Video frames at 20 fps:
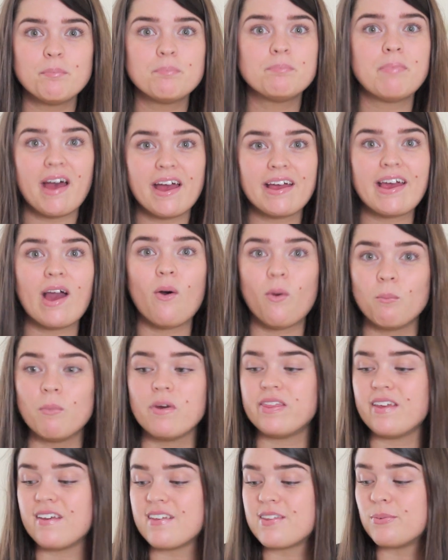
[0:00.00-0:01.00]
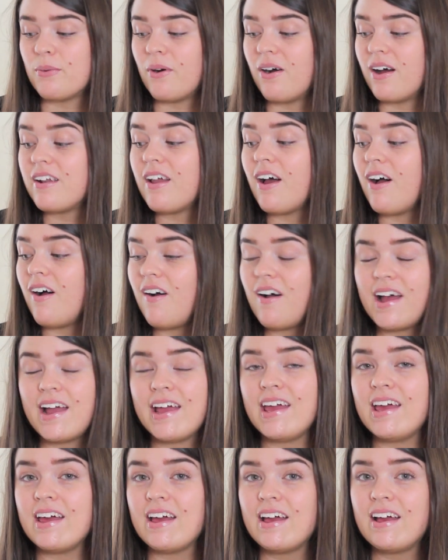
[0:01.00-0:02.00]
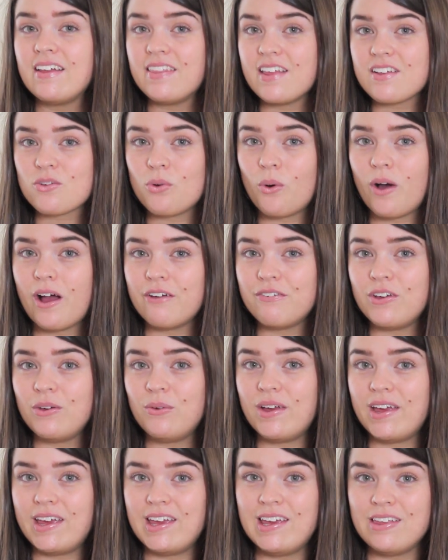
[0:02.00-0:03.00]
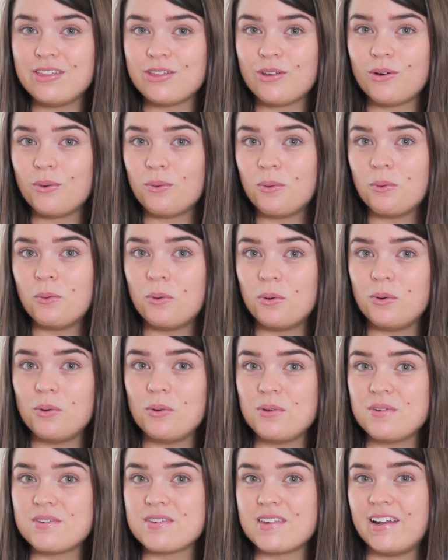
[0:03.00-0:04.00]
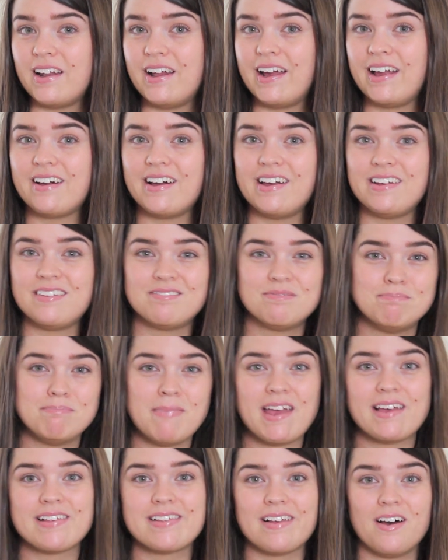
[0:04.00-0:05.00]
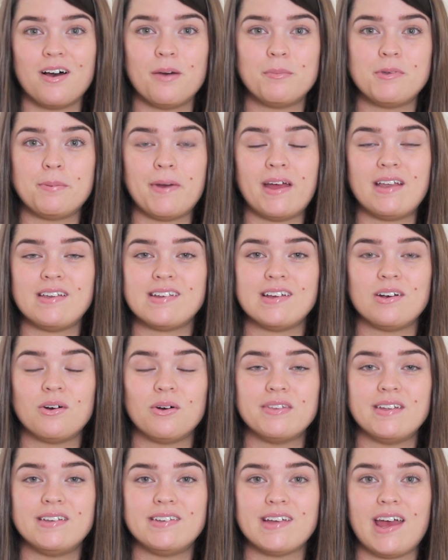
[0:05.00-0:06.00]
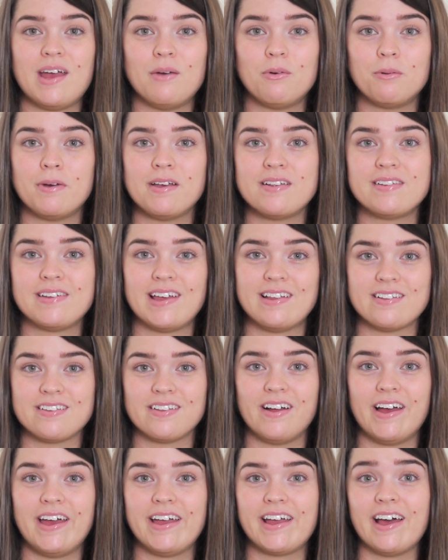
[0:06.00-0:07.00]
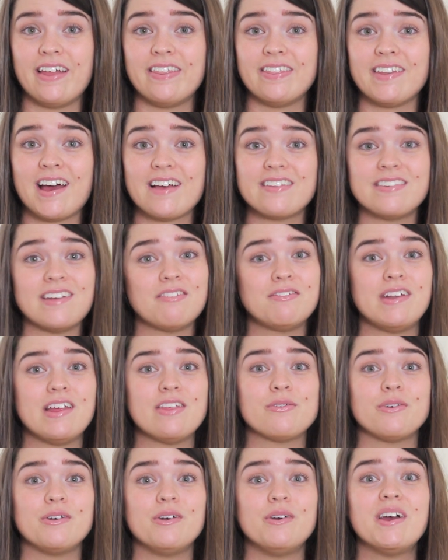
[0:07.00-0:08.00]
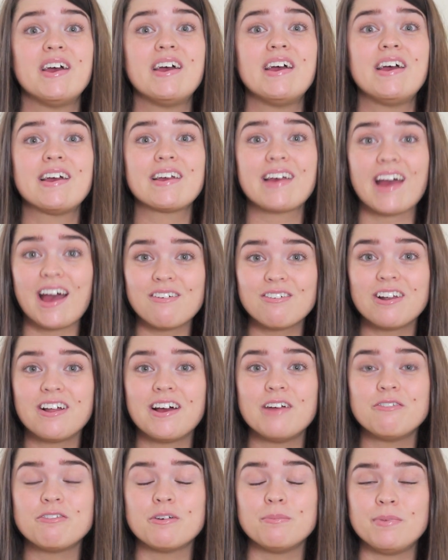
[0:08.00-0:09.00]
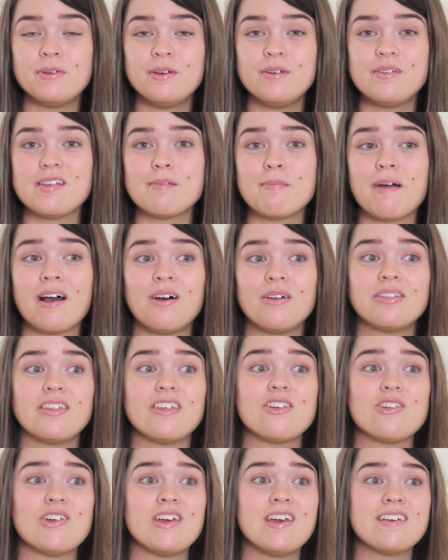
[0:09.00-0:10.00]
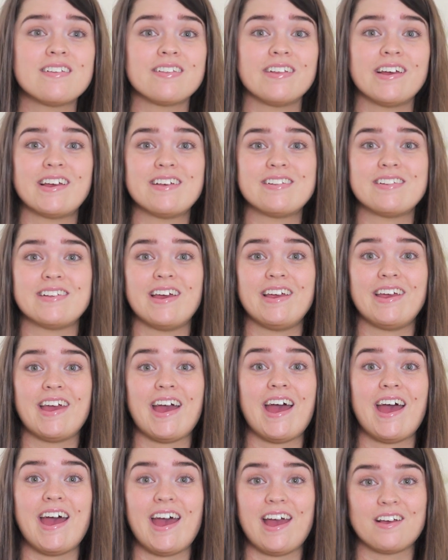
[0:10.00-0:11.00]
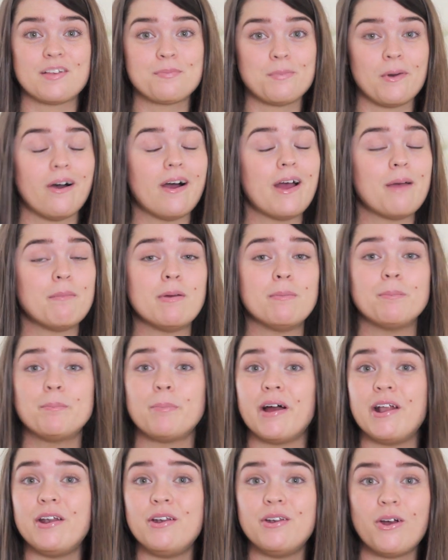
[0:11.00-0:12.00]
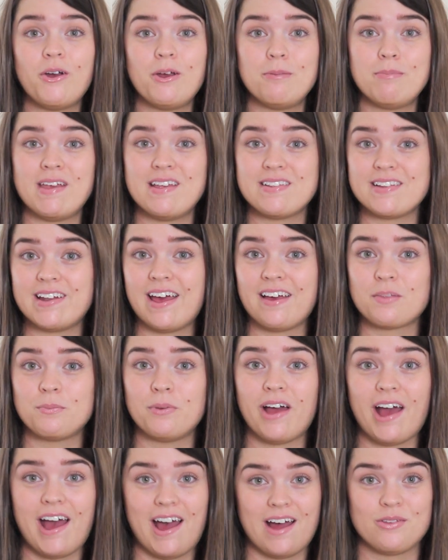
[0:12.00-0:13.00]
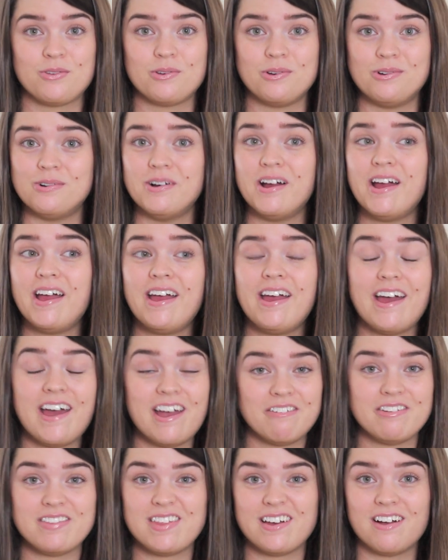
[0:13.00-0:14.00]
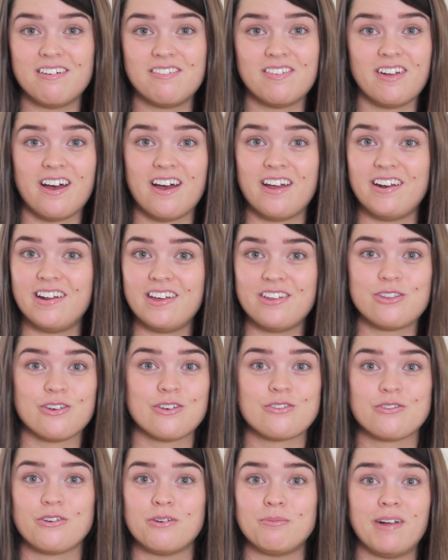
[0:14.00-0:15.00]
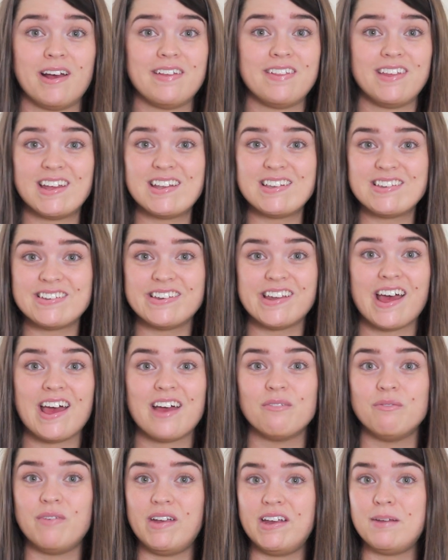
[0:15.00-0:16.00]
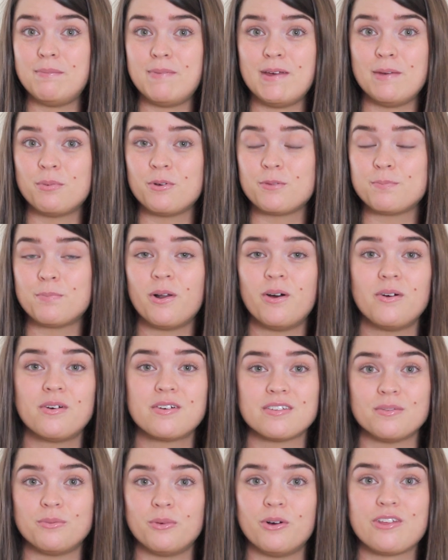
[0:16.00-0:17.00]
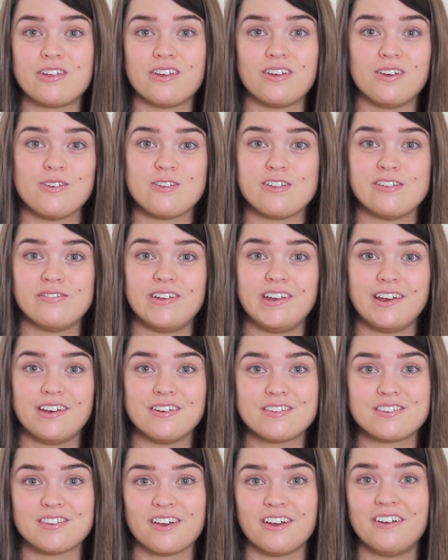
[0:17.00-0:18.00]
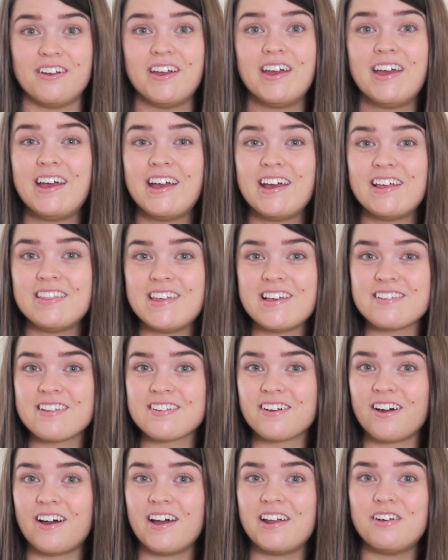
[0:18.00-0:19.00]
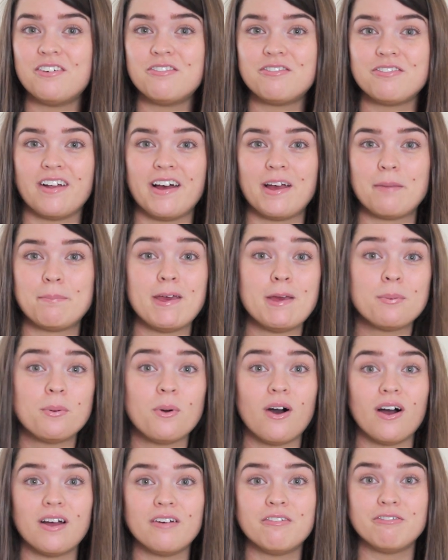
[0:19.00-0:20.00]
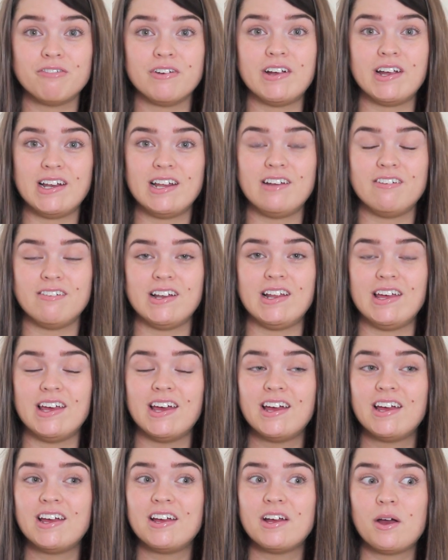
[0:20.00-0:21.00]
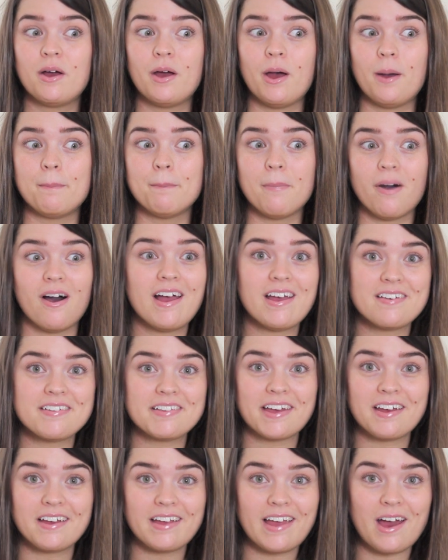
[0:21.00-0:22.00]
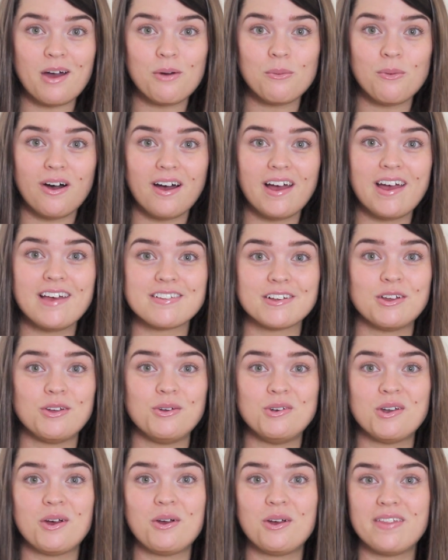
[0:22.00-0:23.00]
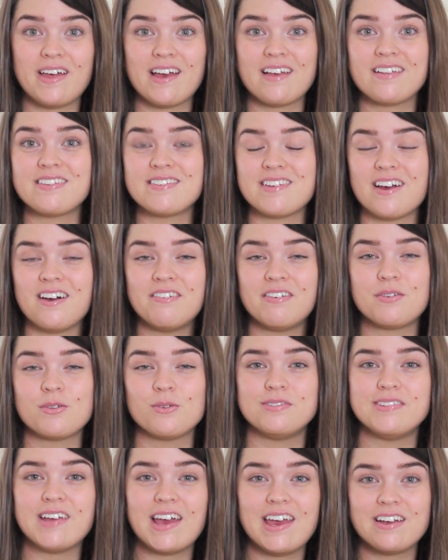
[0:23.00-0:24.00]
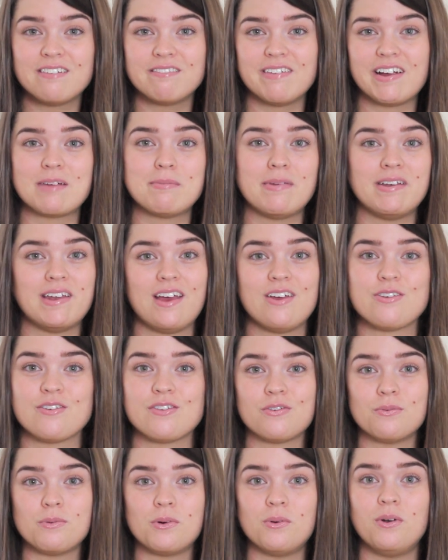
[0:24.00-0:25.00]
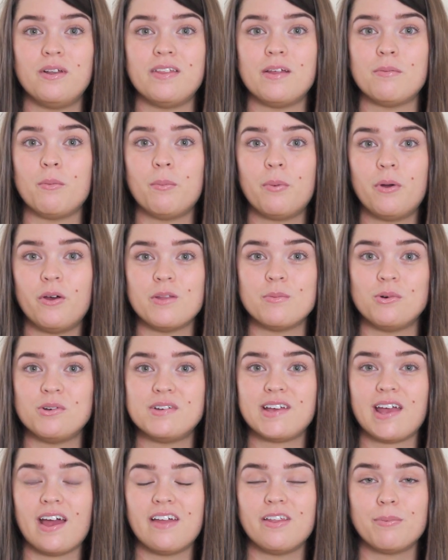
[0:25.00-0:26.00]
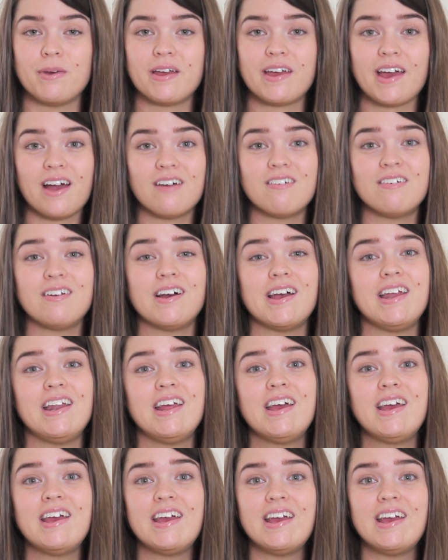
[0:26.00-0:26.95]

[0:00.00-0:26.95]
I better get on with this one. There's quite a few either ors, like I mix it up depending on the day, what my skin's like, and that's definitely through Caroline from Beauty Mouth. She is like a skincare expert. I am by no means an expert at all. Everything I've learned is just from like the internet and reading people's blogs and watching YouTube videos. So this is kind of like people I really admire skincare wise and who know their stuff. I've sort of taken recommendations from all of them and put them all together, but Caroline